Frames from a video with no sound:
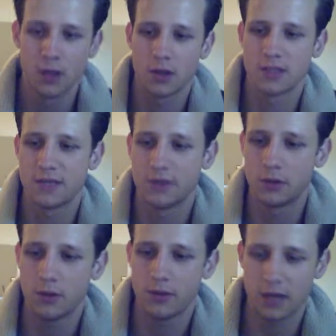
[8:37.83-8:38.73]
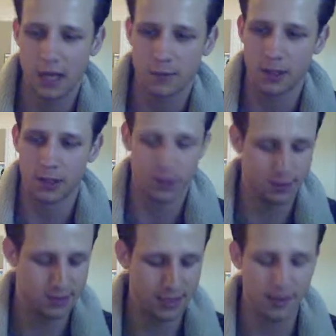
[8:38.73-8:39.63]
Because if I run the game here, you can
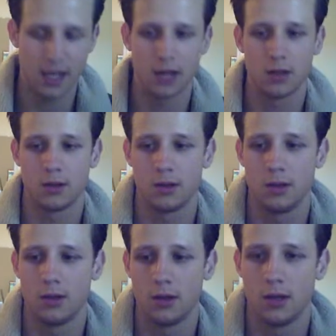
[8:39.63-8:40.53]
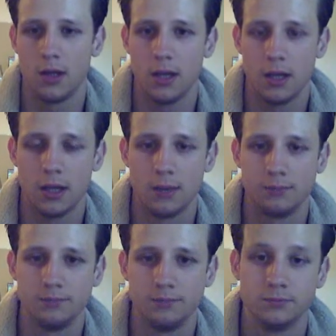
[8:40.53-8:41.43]
see that
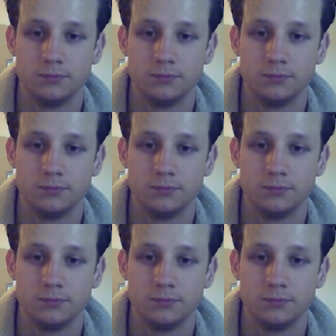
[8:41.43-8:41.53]
the